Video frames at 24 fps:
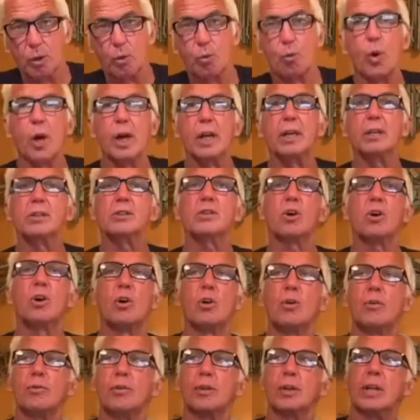What is
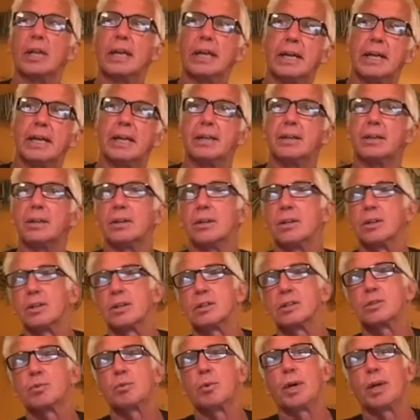
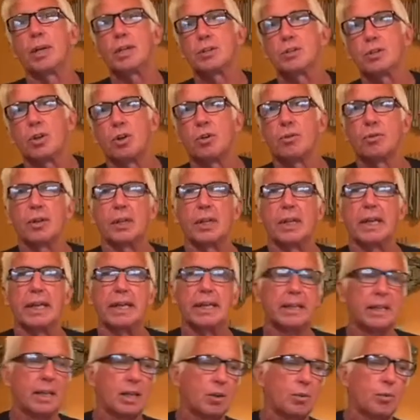overlanders? What is
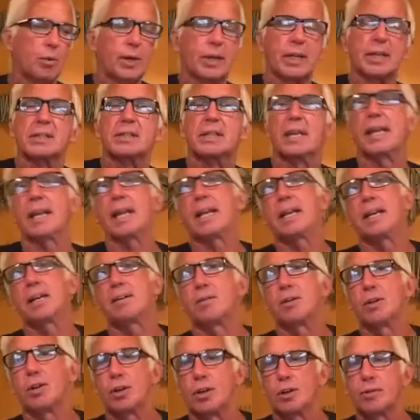overlanding? What is that? I
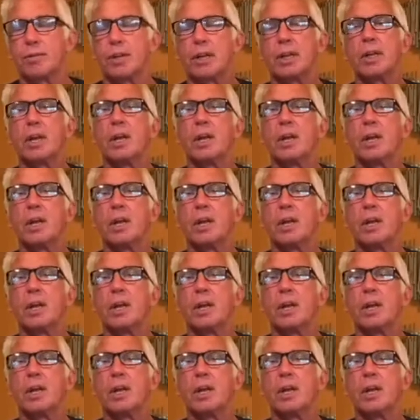never heard of it.